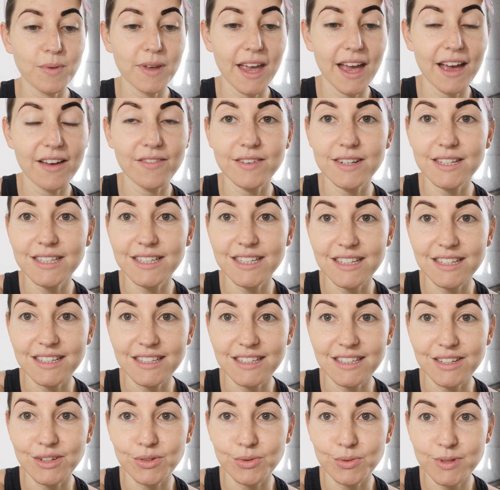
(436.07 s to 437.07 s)
we haven't
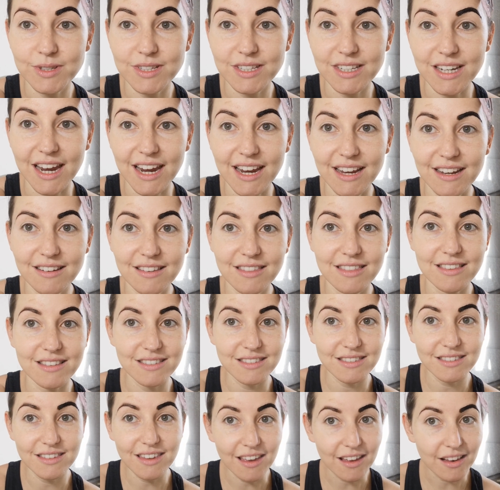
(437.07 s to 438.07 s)
tinted or stained the
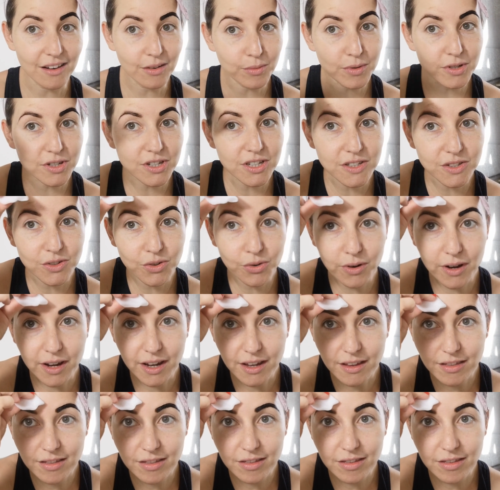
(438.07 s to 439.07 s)
skin, which is great.